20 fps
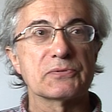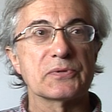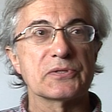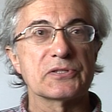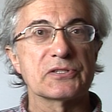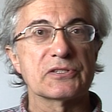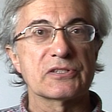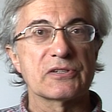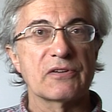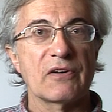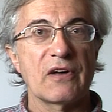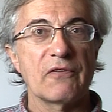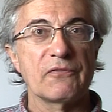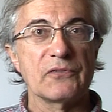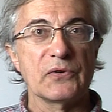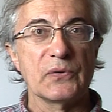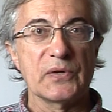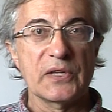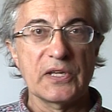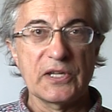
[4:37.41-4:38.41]
was a
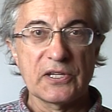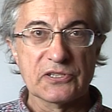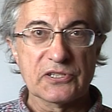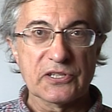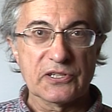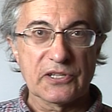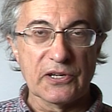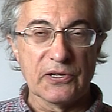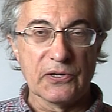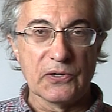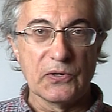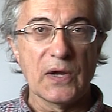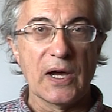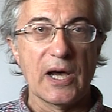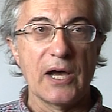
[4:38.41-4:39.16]
few years ago.